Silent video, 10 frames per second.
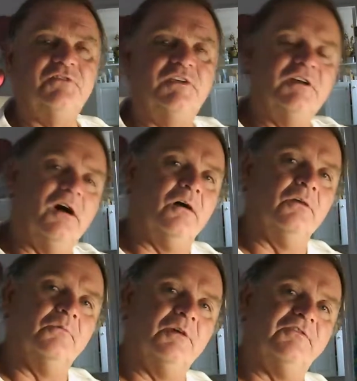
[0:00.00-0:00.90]
get all
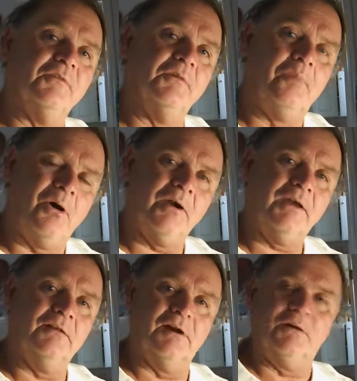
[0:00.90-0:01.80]
the way from the
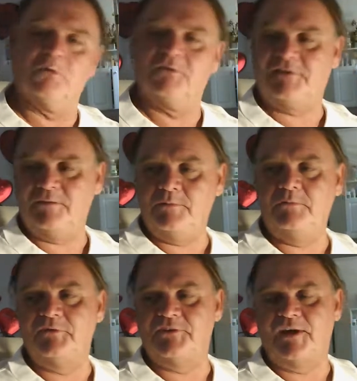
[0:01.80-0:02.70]
parking lot where Timmy
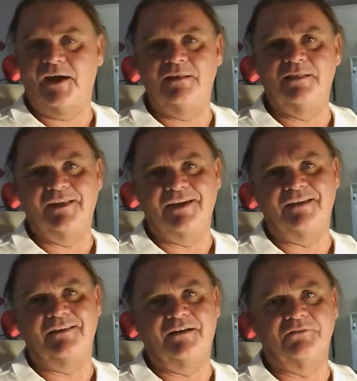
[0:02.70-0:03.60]
was at,
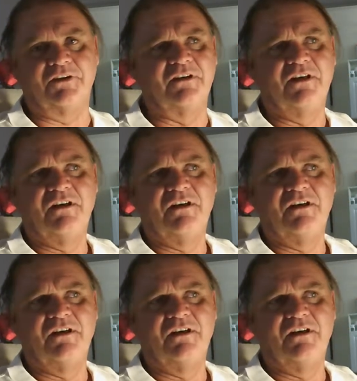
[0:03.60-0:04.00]
laying out there,